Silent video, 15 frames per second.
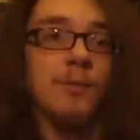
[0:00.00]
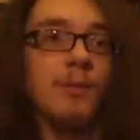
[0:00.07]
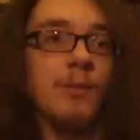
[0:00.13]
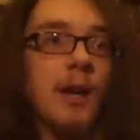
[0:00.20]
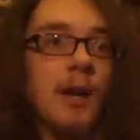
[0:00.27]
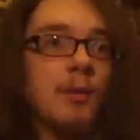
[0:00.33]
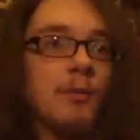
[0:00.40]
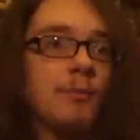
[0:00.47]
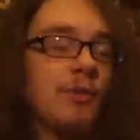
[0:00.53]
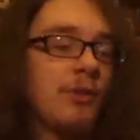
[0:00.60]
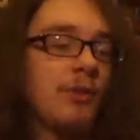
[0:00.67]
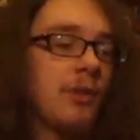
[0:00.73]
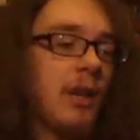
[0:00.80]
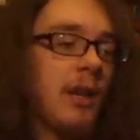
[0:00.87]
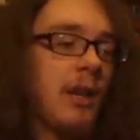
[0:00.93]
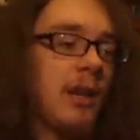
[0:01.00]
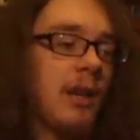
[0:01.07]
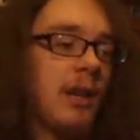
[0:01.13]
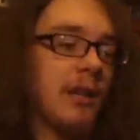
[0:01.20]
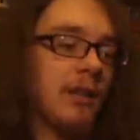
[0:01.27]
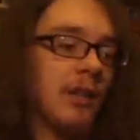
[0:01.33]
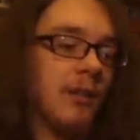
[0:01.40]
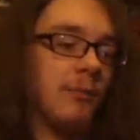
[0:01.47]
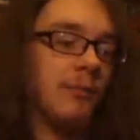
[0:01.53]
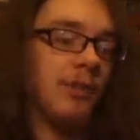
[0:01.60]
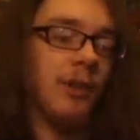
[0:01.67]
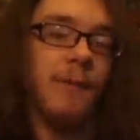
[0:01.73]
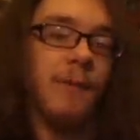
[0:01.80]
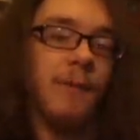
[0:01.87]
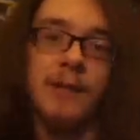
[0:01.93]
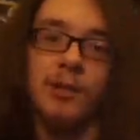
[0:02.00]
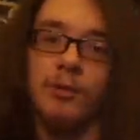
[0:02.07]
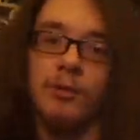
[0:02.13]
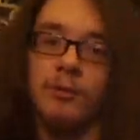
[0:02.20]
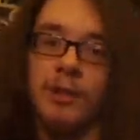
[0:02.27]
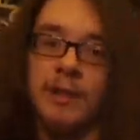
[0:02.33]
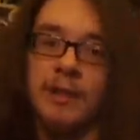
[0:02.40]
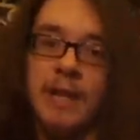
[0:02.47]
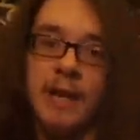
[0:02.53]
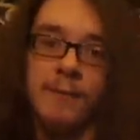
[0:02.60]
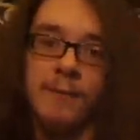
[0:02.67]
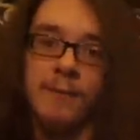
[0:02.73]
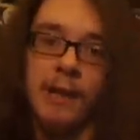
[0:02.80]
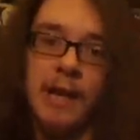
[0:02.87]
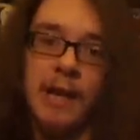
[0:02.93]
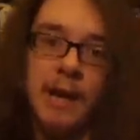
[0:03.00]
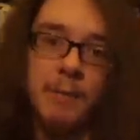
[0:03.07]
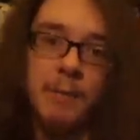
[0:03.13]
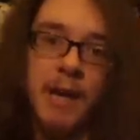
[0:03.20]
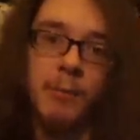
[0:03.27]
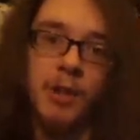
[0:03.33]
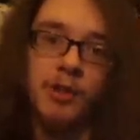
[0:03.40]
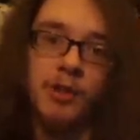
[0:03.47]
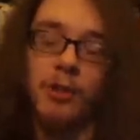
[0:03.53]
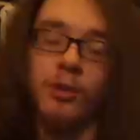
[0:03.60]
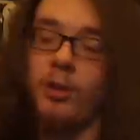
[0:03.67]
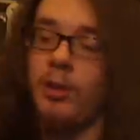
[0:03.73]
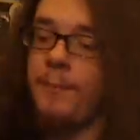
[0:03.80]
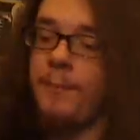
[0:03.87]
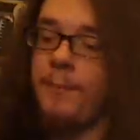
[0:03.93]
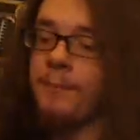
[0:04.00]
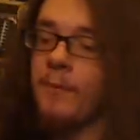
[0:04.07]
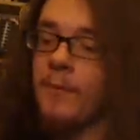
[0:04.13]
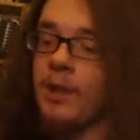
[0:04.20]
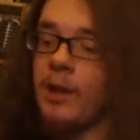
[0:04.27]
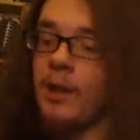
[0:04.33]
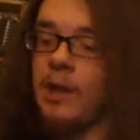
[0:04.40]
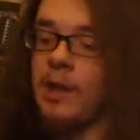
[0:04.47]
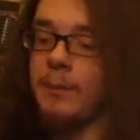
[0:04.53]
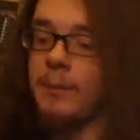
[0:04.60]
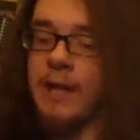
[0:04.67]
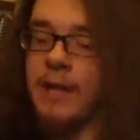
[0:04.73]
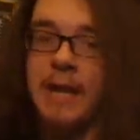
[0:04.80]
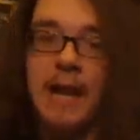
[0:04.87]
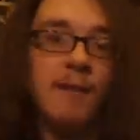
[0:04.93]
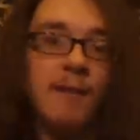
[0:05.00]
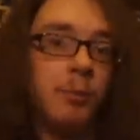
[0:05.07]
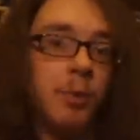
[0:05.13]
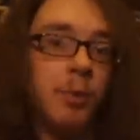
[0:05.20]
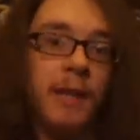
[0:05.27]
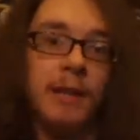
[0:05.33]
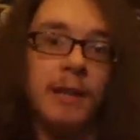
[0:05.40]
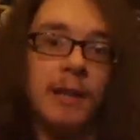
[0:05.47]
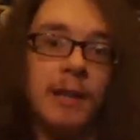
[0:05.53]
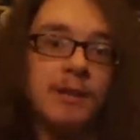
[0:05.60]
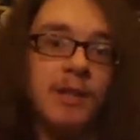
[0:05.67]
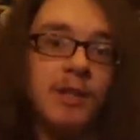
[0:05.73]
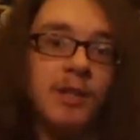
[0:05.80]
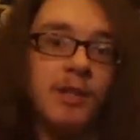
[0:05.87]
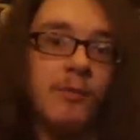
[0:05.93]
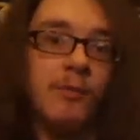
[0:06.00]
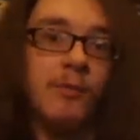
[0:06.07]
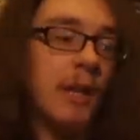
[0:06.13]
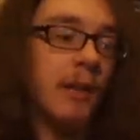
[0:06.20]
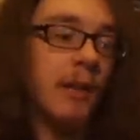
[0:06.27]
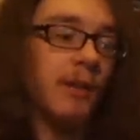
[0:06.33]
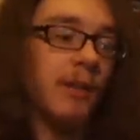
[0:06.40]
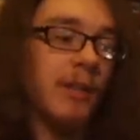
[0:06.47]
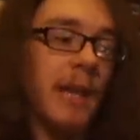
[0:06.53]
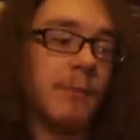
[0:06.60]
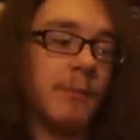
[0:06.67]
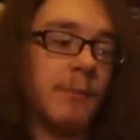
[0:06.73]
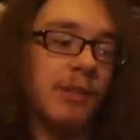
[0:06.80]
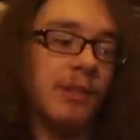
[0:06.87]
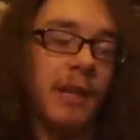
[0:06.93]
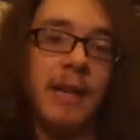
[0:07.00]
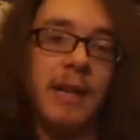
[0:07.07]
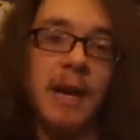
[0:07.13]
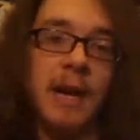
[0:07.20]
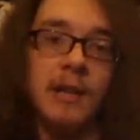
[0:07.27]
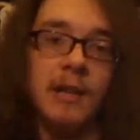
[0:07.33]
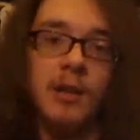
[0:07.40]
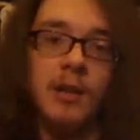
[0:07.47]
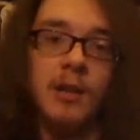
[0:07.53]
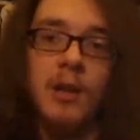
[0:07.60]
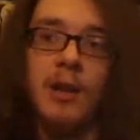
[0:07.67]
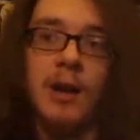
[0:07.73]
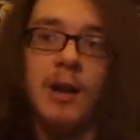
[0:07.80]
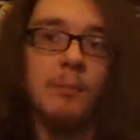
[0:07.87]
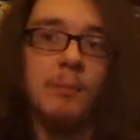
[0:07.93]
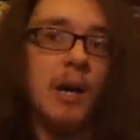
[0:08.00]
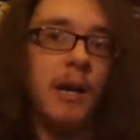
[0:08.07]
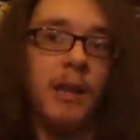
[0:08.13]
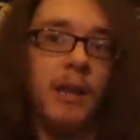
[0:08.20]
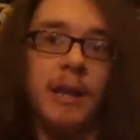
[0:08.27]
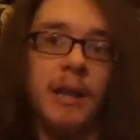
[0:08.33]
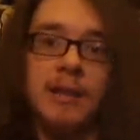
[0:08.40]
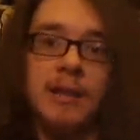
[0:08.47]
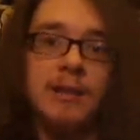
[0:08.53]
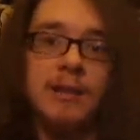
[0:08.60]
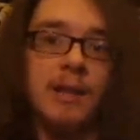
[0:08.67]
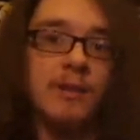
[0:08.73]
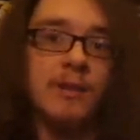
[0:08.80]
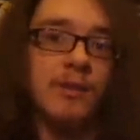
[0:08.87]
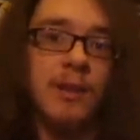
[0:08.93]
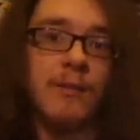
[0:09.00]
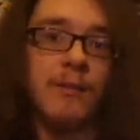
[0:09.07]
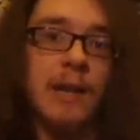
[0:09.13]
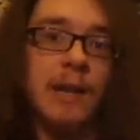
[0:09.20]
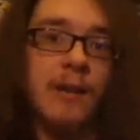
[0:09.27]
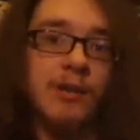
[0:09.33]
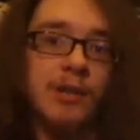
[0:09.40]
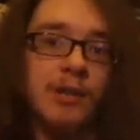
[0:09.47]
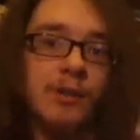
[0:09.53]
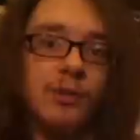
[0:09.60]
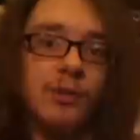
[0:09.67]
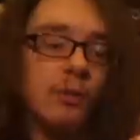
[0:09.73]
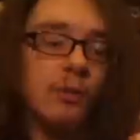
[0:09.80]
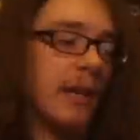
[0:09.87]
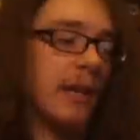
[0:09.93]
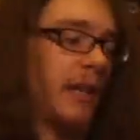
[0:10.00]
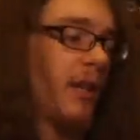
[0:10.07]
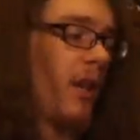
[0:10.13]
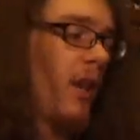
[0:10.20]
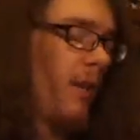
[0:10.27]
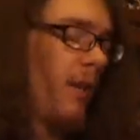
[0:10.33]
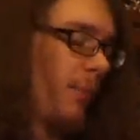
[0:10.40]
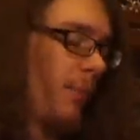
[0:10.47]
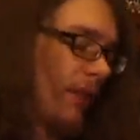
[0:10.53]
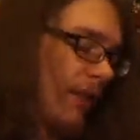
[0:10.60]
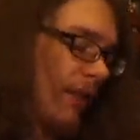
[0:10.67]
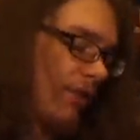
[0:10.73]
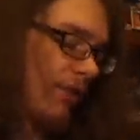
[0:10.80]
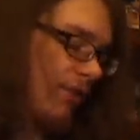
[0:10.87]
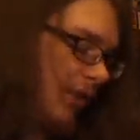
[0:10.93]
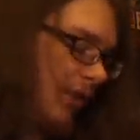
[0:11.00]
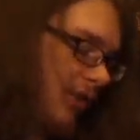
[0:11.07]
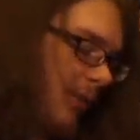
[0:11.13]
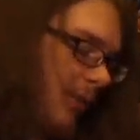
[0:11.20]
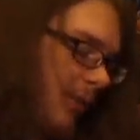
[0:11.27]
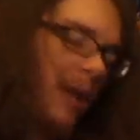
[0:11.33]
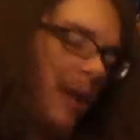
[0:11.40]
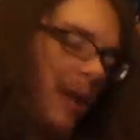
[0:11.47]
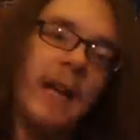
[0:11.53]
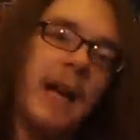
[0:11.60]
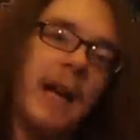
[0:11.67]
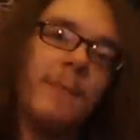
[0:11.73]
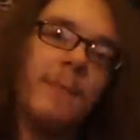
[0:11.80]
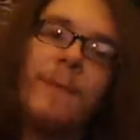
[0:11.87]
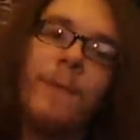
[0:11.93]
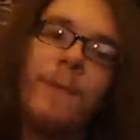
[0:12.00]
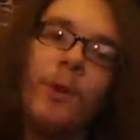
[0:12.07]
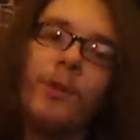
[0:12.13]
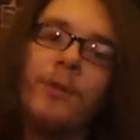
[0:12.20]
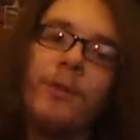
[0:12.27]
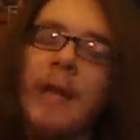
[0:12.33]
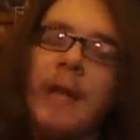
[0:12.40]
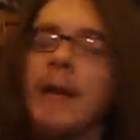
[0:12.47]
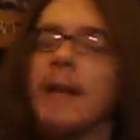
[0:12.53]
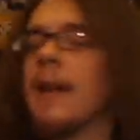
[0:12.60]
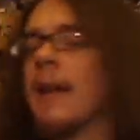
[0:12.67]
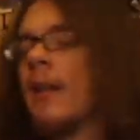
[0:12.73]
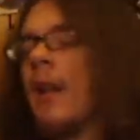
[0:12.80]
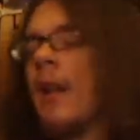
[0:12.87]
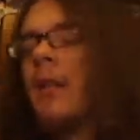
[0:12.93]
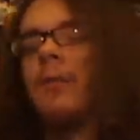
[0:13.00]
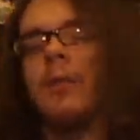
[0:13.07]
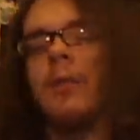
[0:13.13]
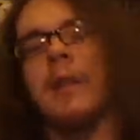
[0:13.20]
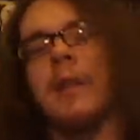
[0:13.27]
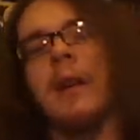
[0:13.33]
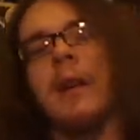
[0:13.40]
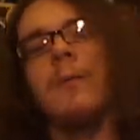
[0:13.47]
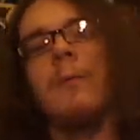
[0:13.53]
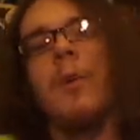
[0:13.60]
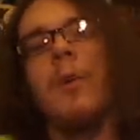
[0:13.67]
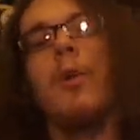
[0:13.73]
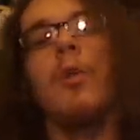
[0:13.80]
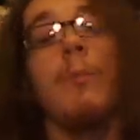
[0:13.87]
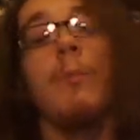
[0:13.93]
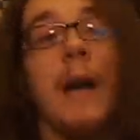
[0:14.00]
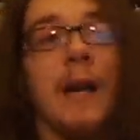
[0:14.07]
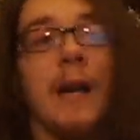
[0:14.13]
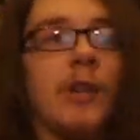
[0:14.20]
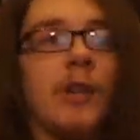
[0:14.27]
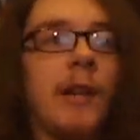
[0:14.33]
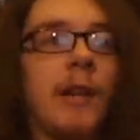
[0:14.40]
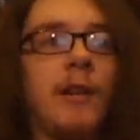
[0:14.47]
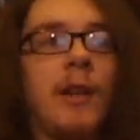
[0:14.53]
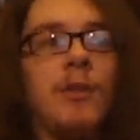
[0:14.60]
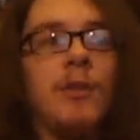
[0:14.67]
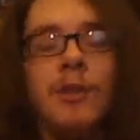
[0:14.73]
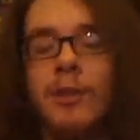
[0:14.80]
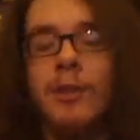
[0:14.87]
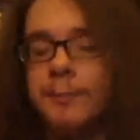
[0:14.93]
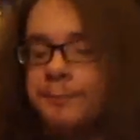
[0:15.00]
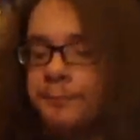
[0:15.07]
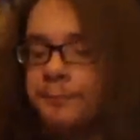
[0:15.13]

its problems in terms of I don't really care for the combat much at all. And I have played an extensive amount of this game since I got it. I'm probably like 6 or 7 hours into it already. But there's just, to me, the combat falls flat, and I don't really care for all the backtracking that you do.